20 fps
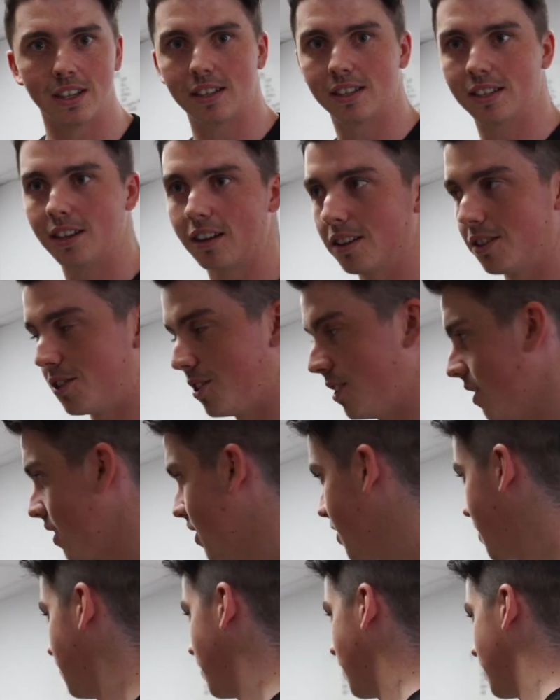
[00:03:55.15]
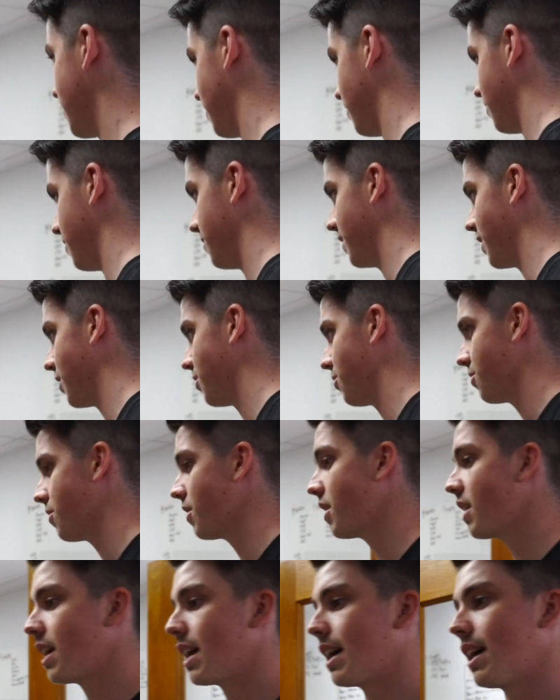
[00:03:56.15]
at the start of this year. I'll leave you guys alone, thank you.
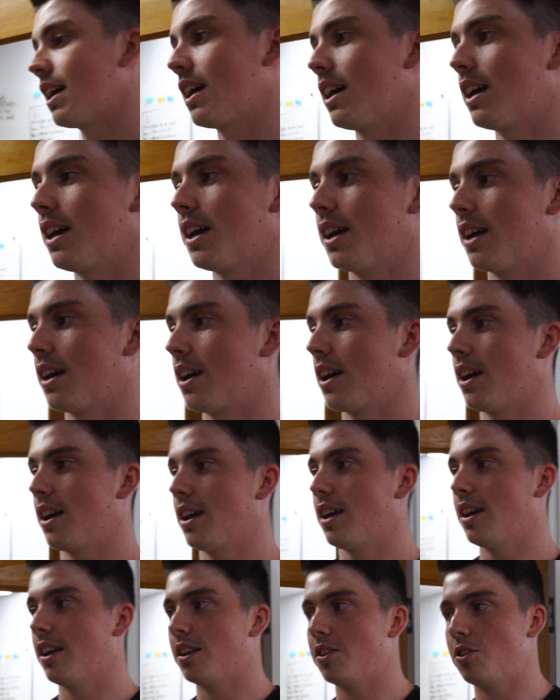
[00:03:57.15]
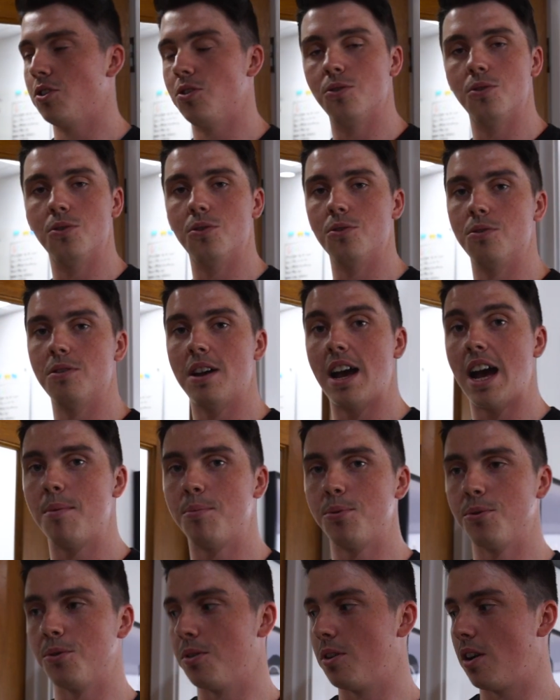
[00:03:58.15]
New
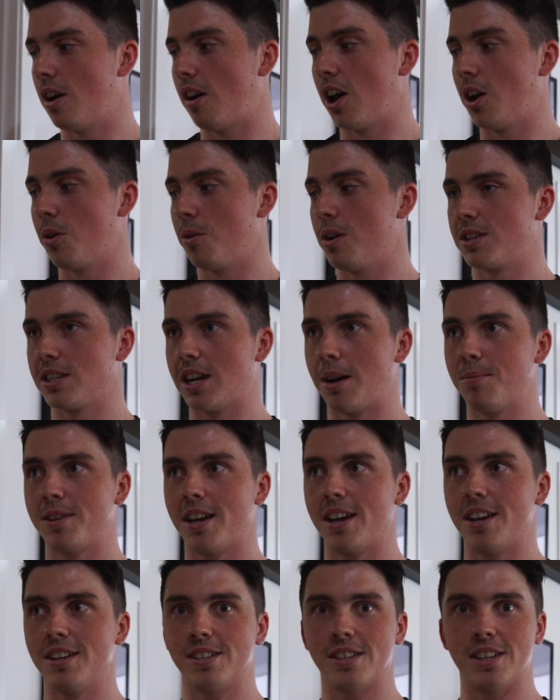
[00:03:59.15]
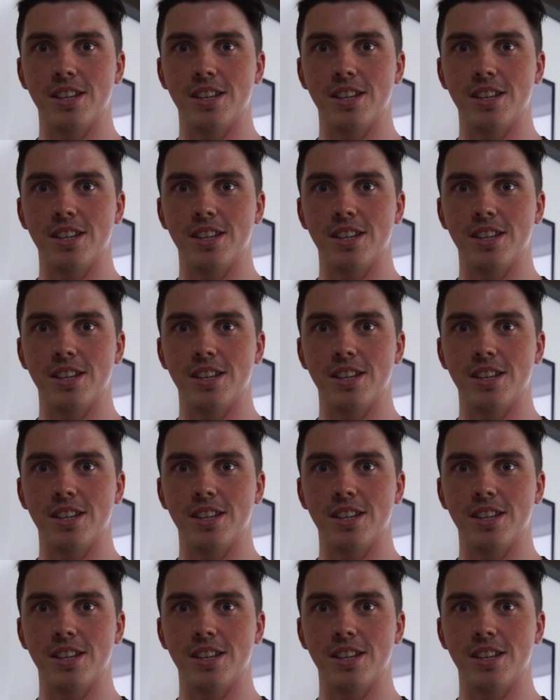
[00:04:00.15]
Apple iOS updates